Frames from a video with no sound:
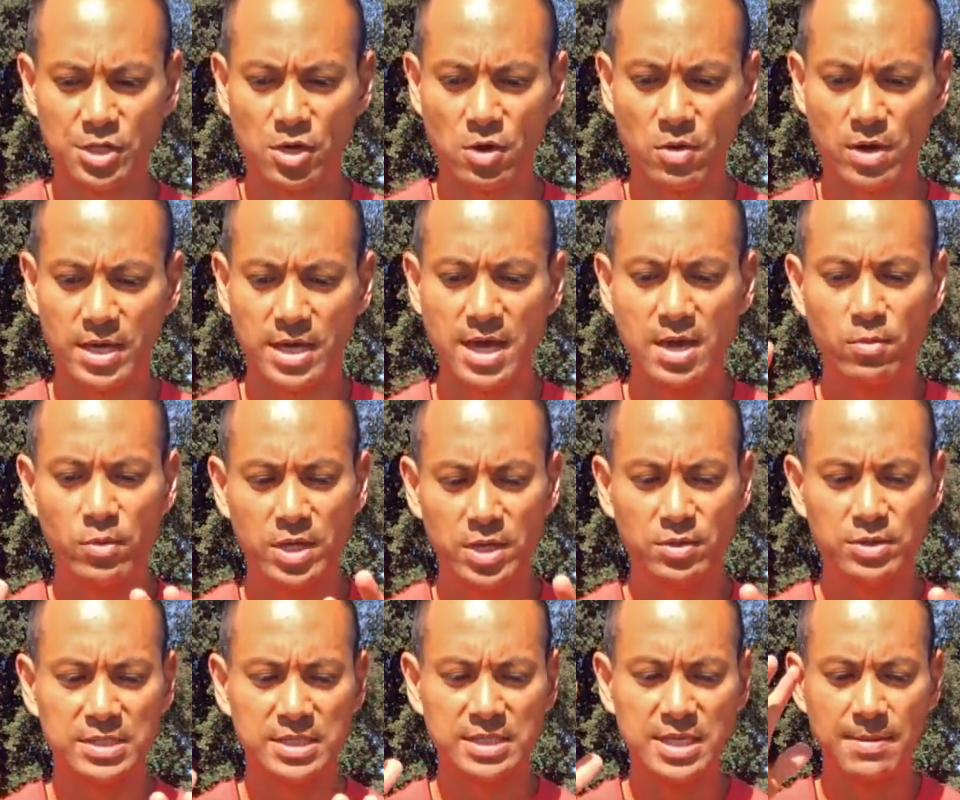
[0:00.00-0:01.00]
So again, we
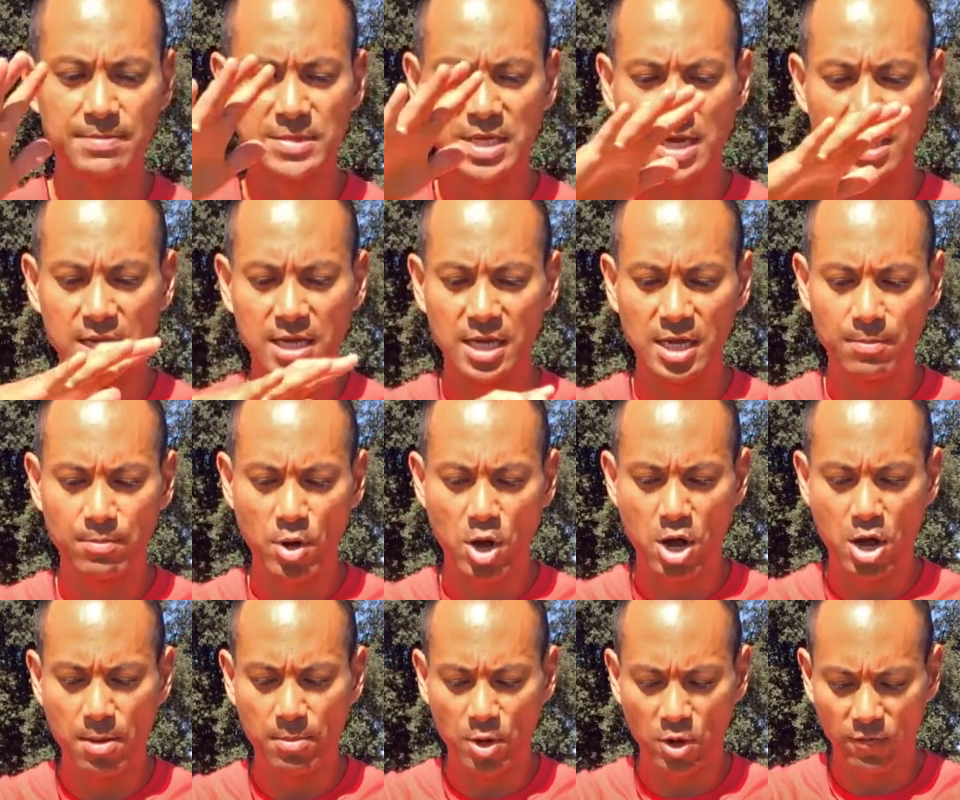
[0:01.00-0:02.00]
can use the same technique,
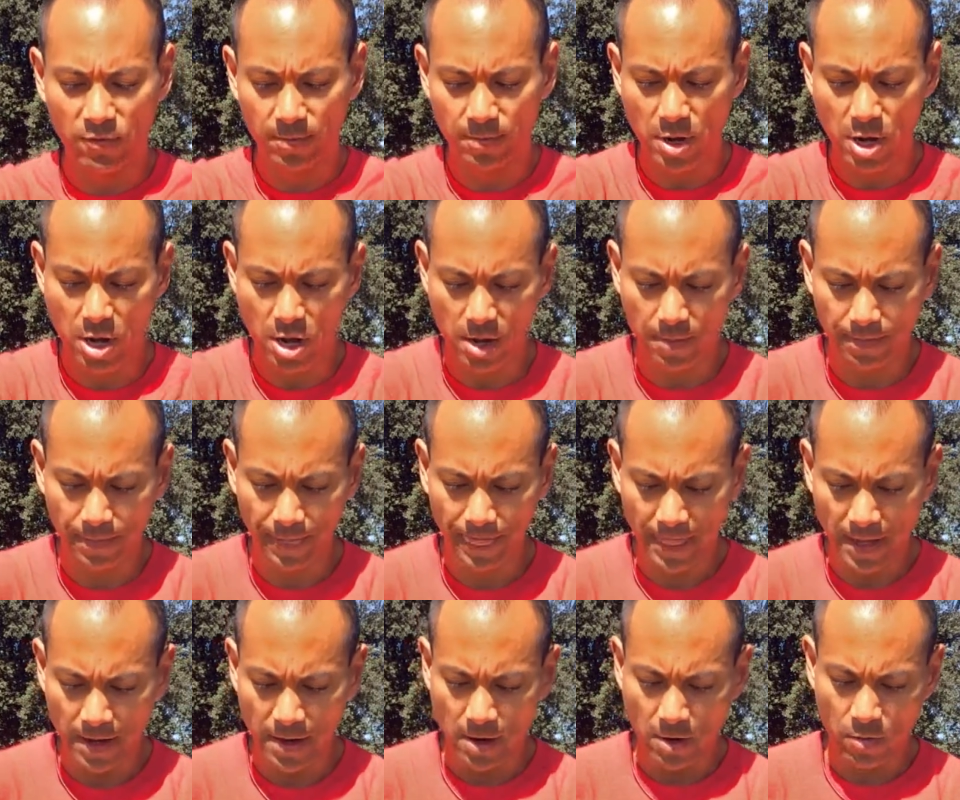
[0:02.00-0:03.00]
palm over palm,
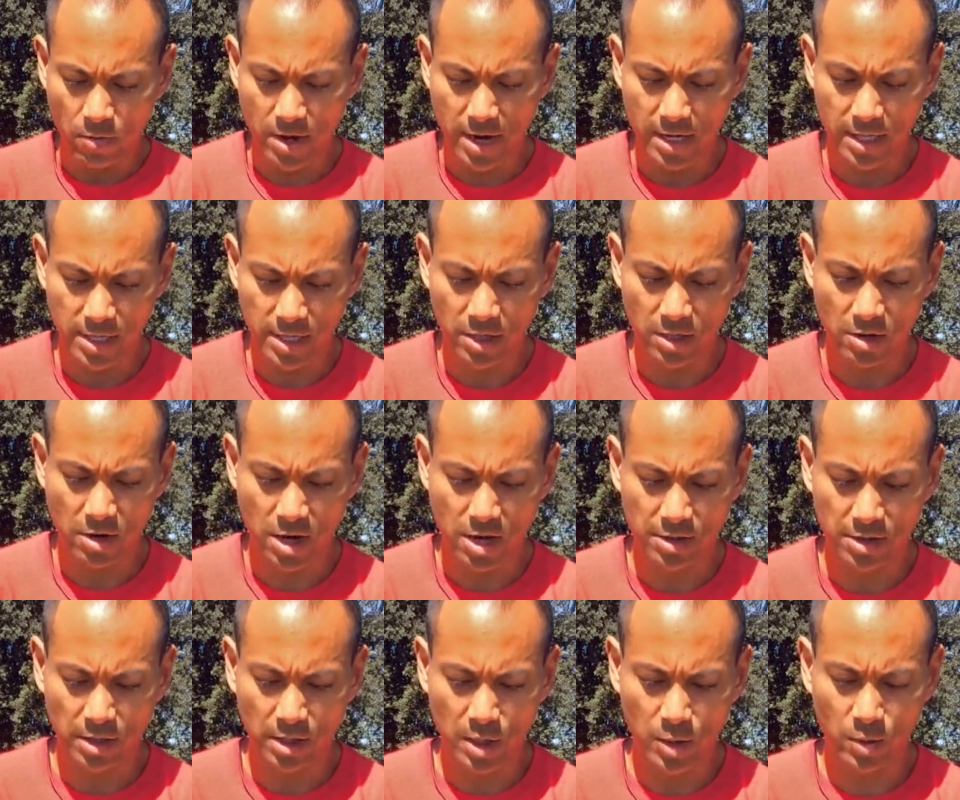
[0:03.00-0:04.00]
right here
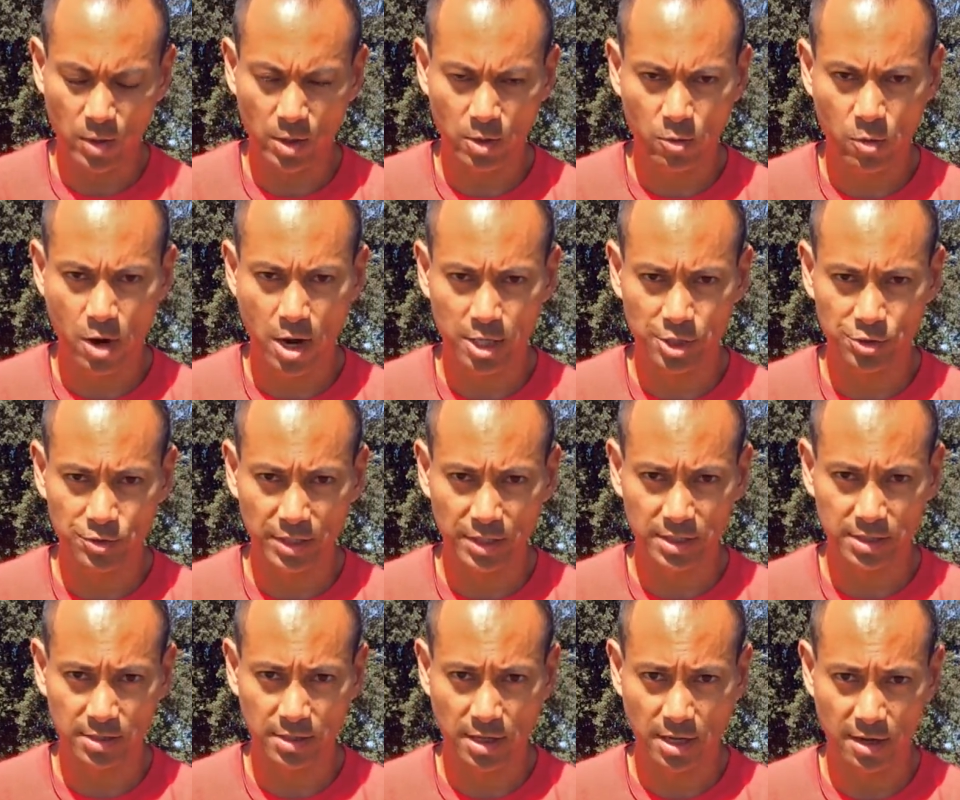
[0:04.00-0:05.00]
on the lower
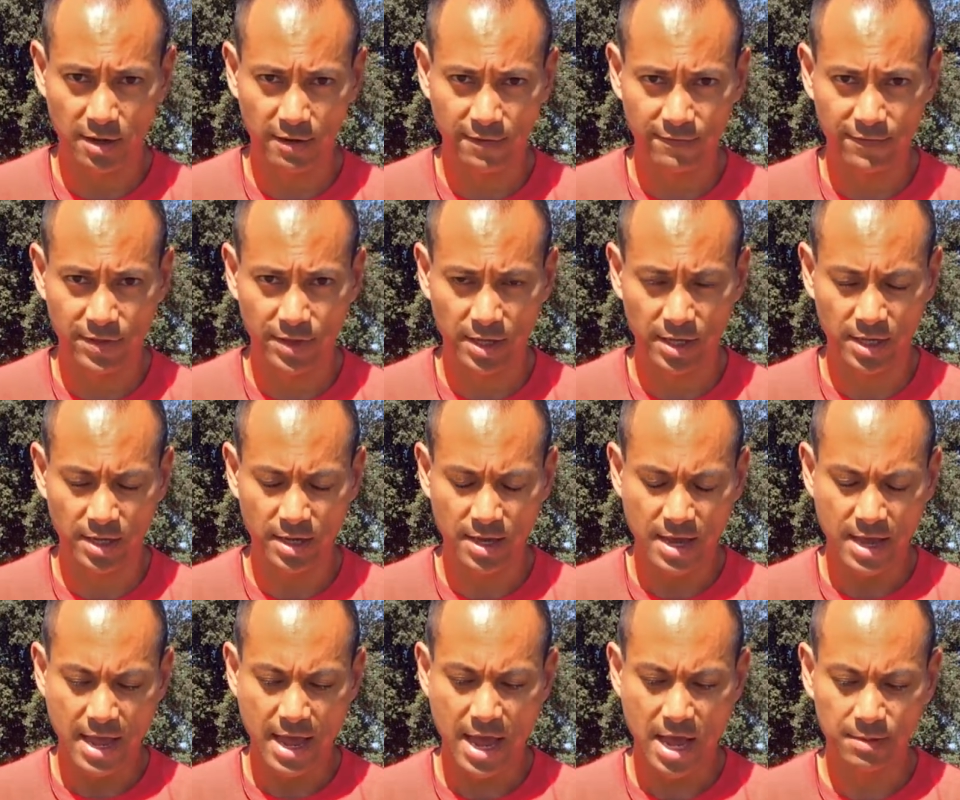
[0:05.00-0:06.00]
quadrant of the
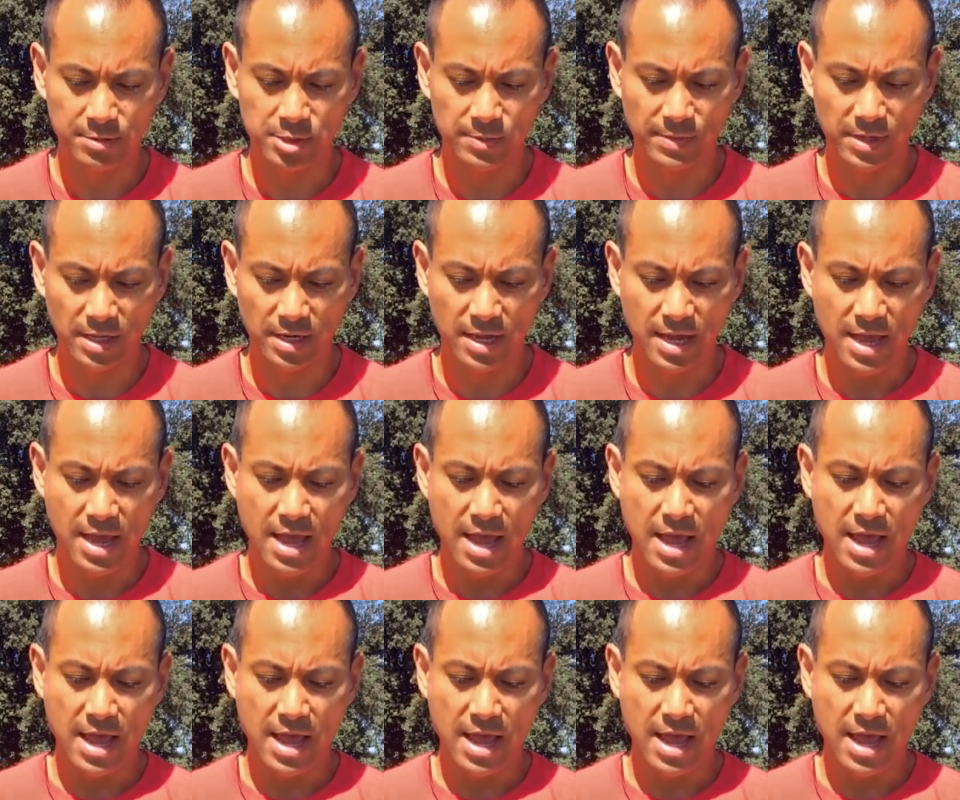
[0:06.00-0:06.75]
abdomen.